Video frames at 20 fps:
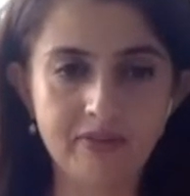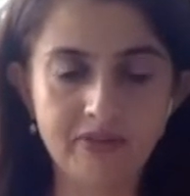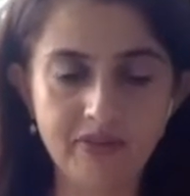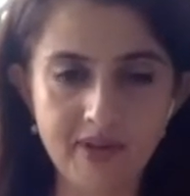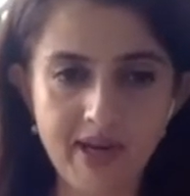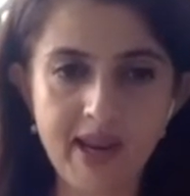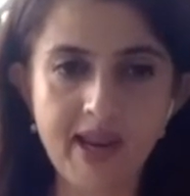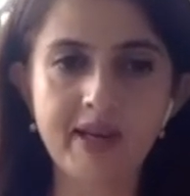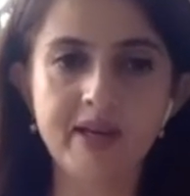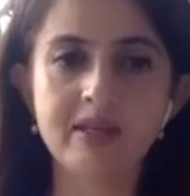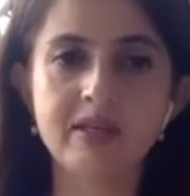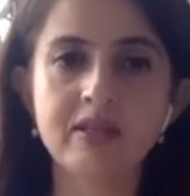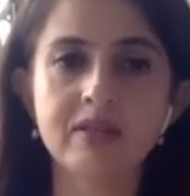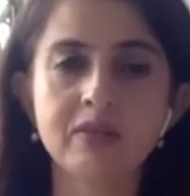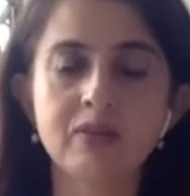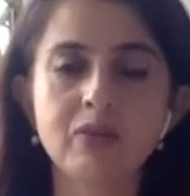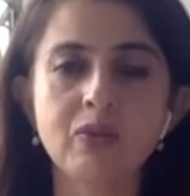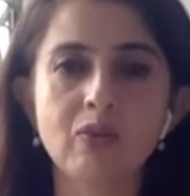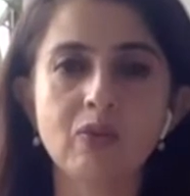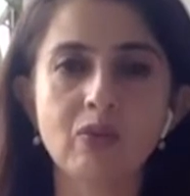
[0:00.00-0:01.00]
friend
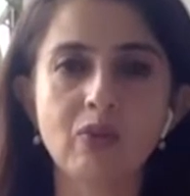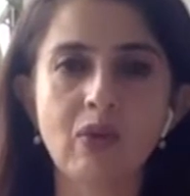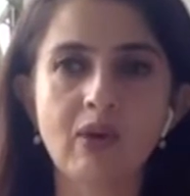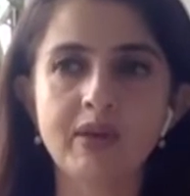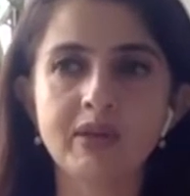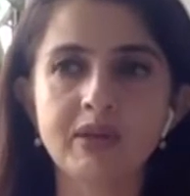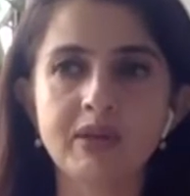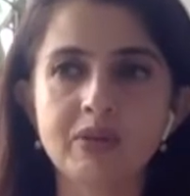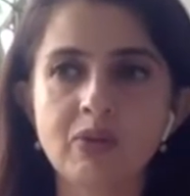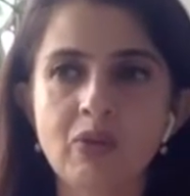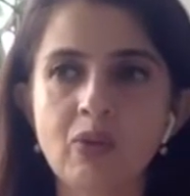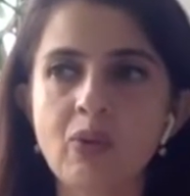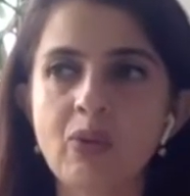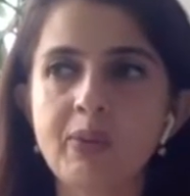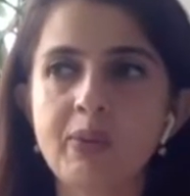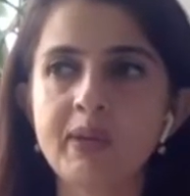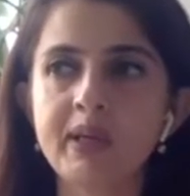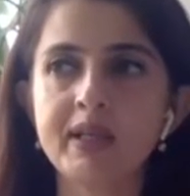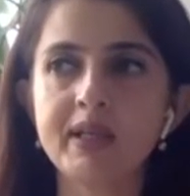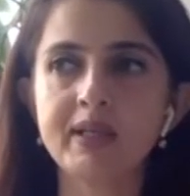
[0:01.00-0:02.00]
who got
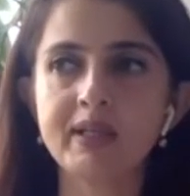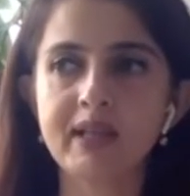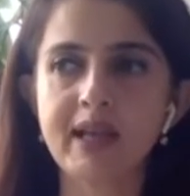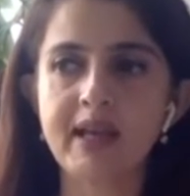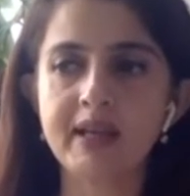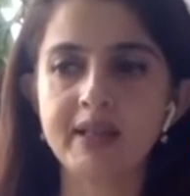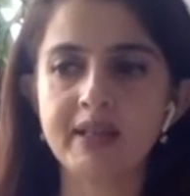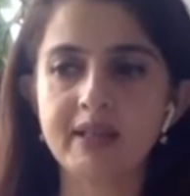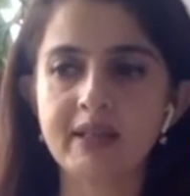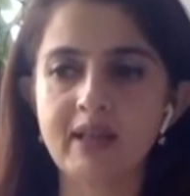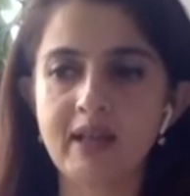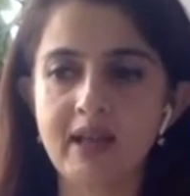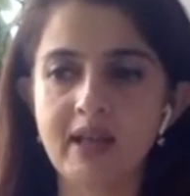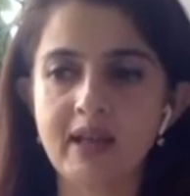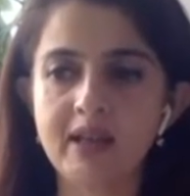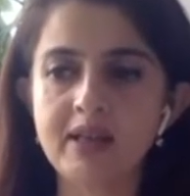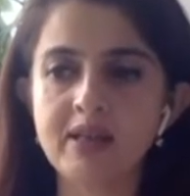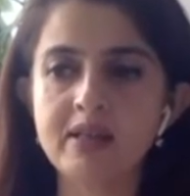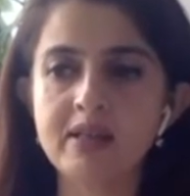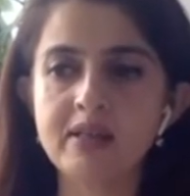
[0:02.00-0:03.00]
COVID at
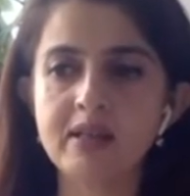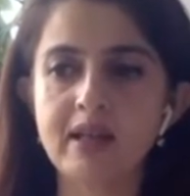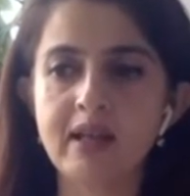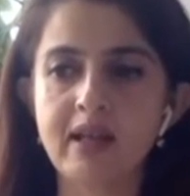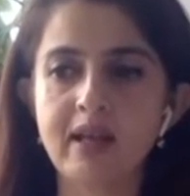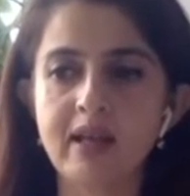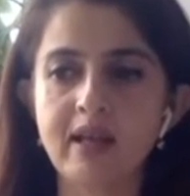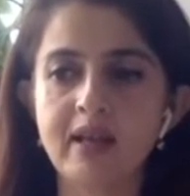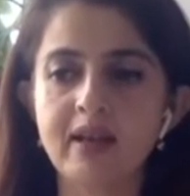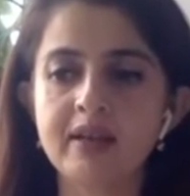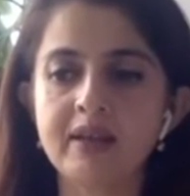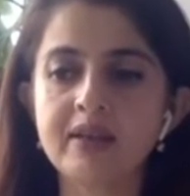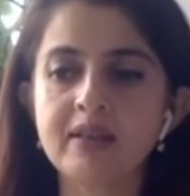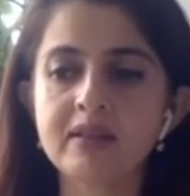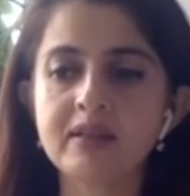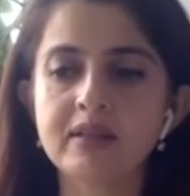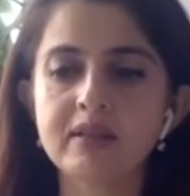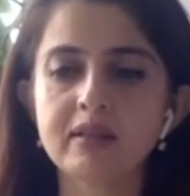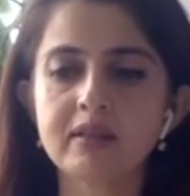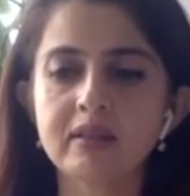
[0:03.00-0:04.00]
night
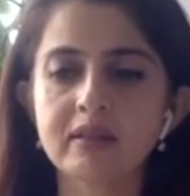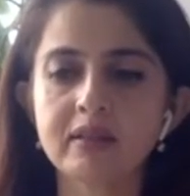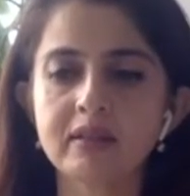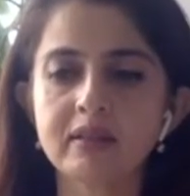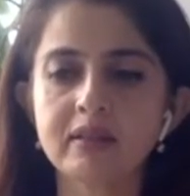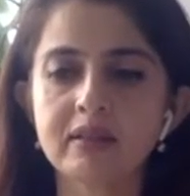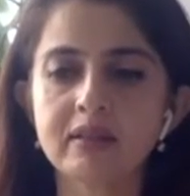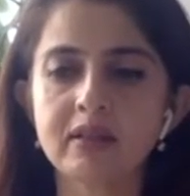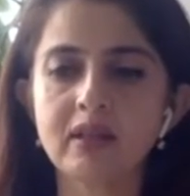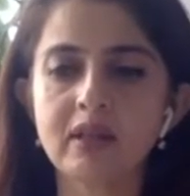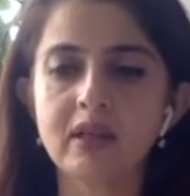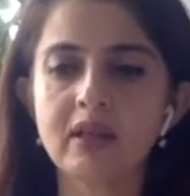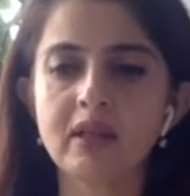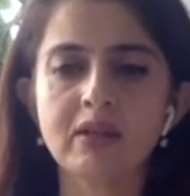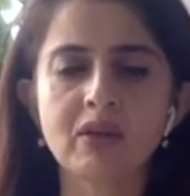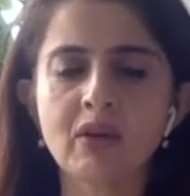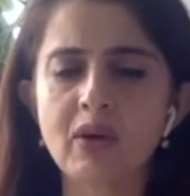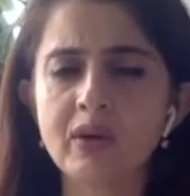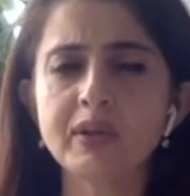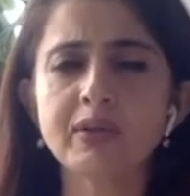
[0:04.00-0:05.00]
and
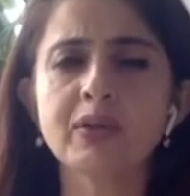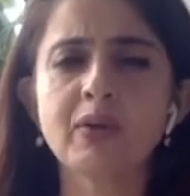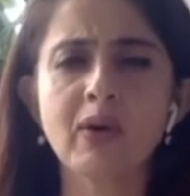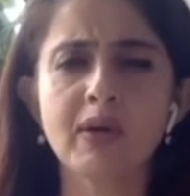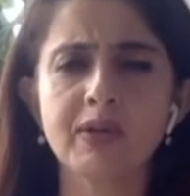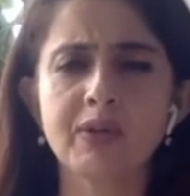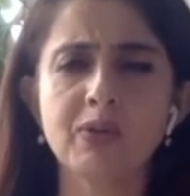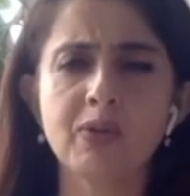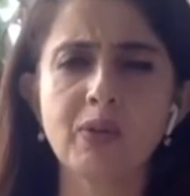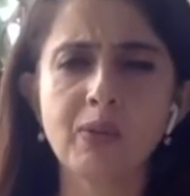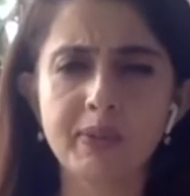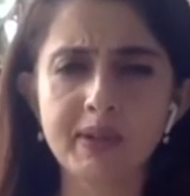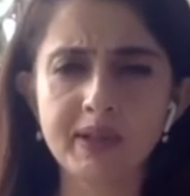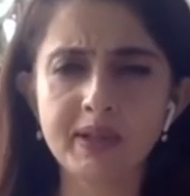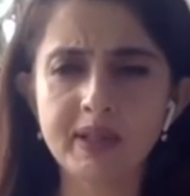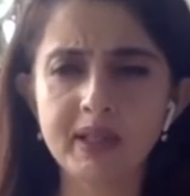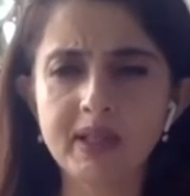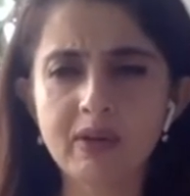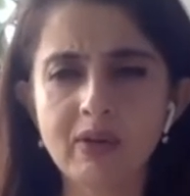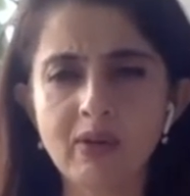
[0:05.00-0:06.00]
not got COVID,
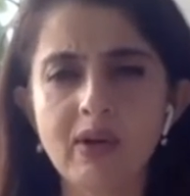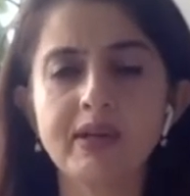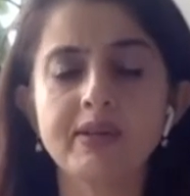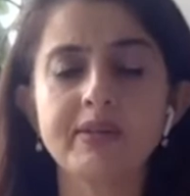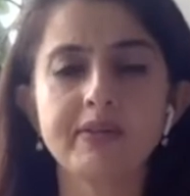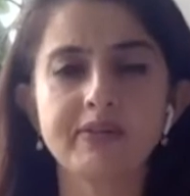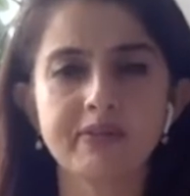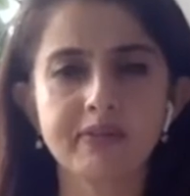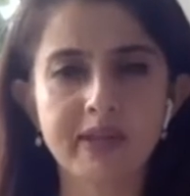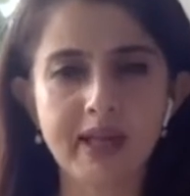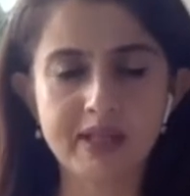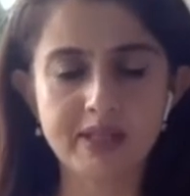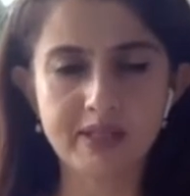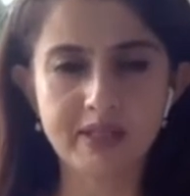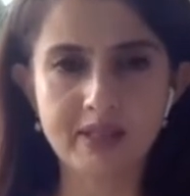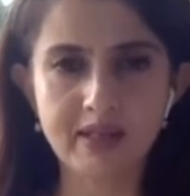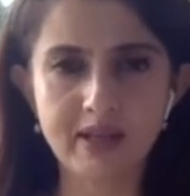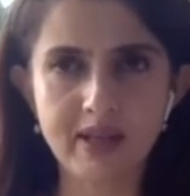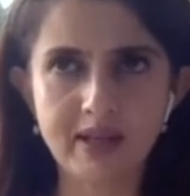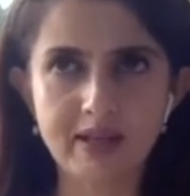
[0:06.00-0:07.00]
he got
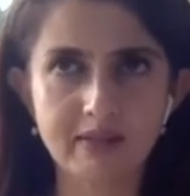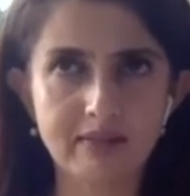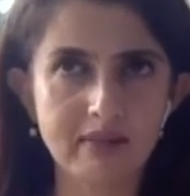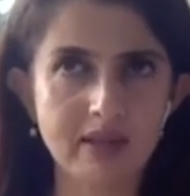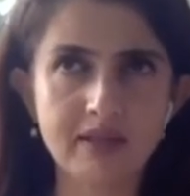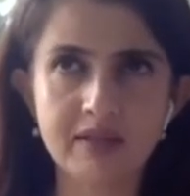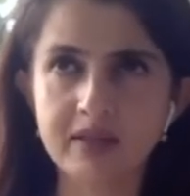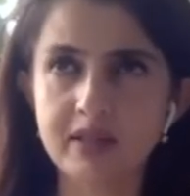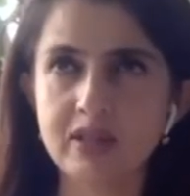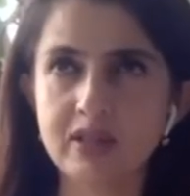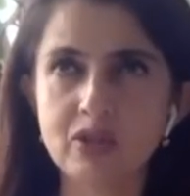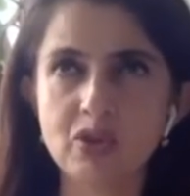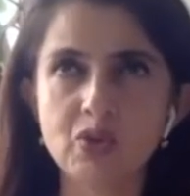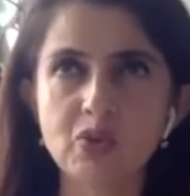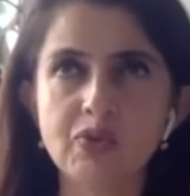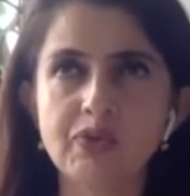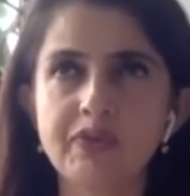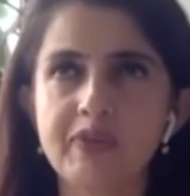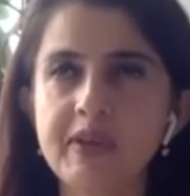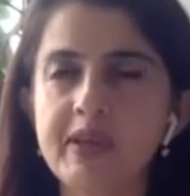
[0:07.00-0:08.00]
99, 102
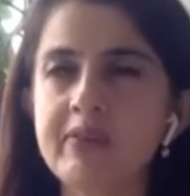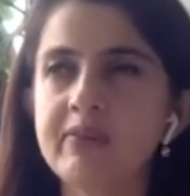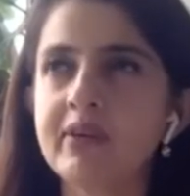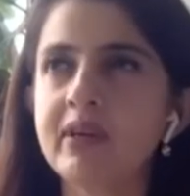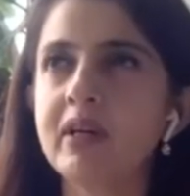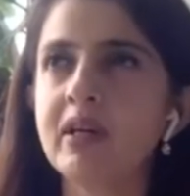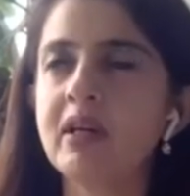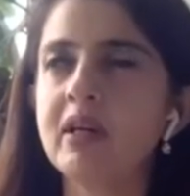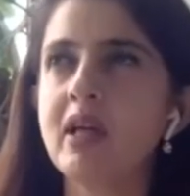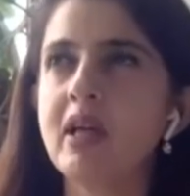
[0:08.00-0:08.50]
fever,